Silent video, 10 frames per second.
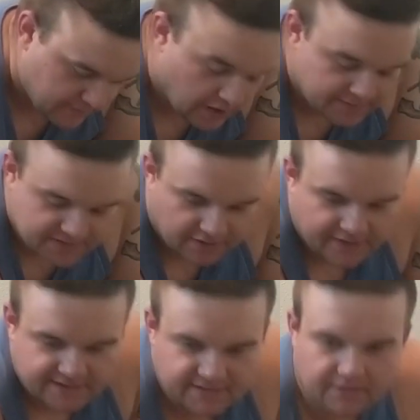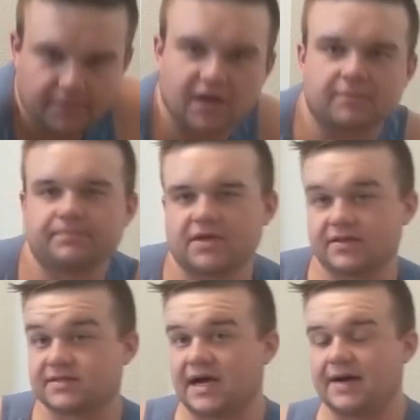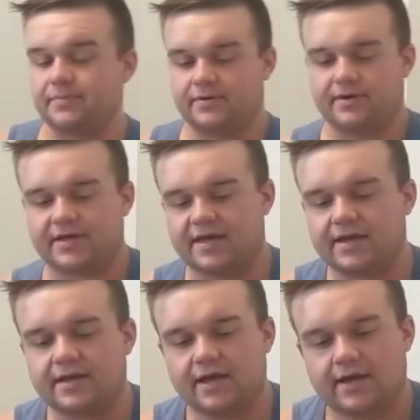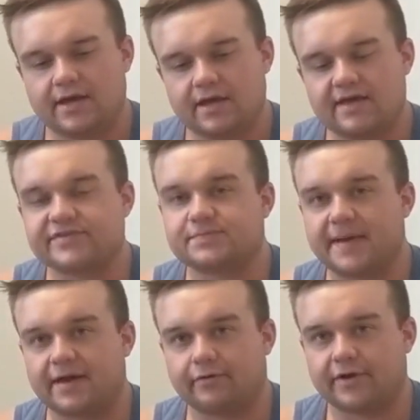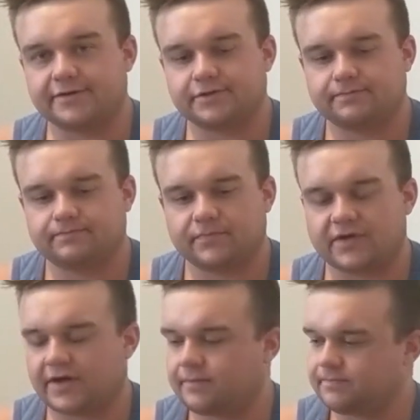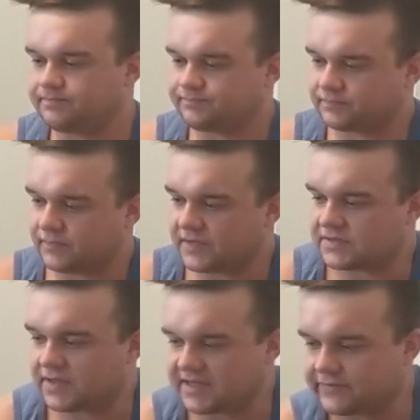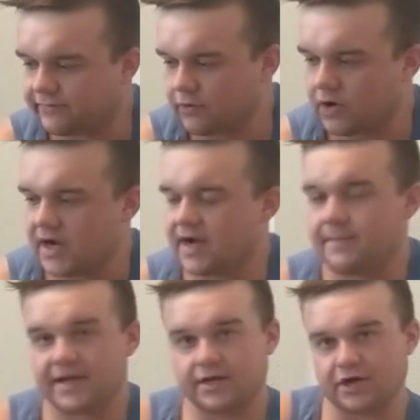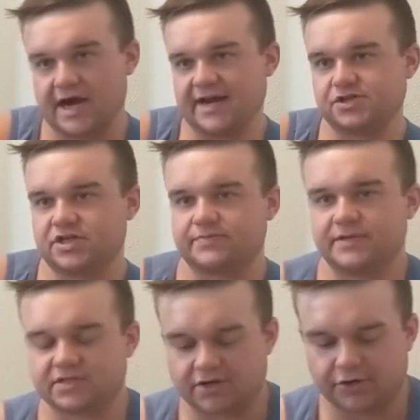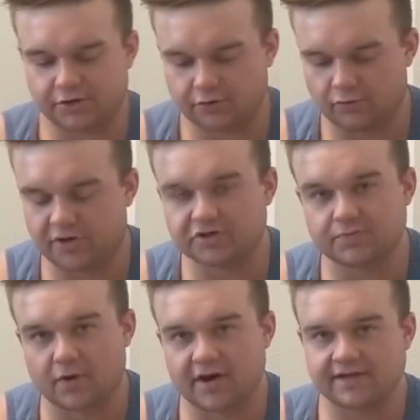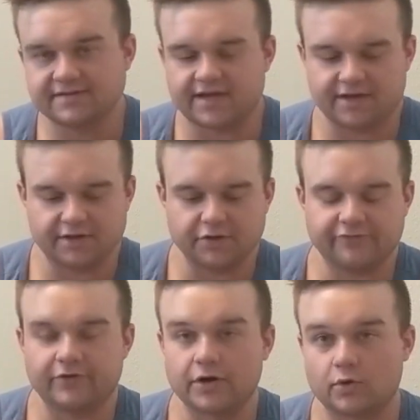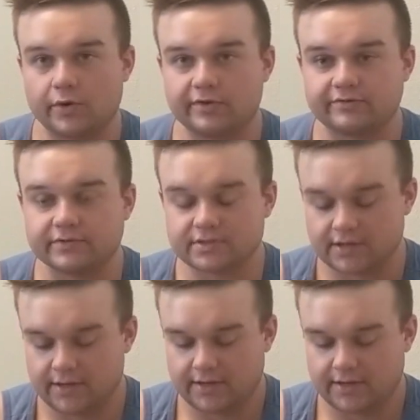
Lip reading: I'm sorry, that's on the bottom. On the top, again, you have a spanner wrench, okay? So that's for making your height adjustments on your rear springs and your front coilovers.